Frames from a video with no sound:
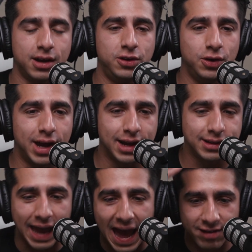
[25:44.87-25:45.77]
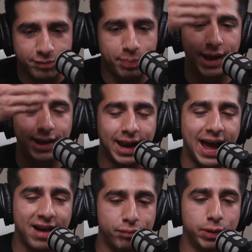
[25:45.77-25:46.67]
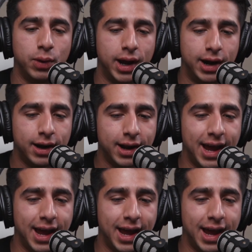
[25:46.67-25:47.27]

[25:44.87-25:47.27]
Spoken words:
a dude that has like half pink and half blue hair,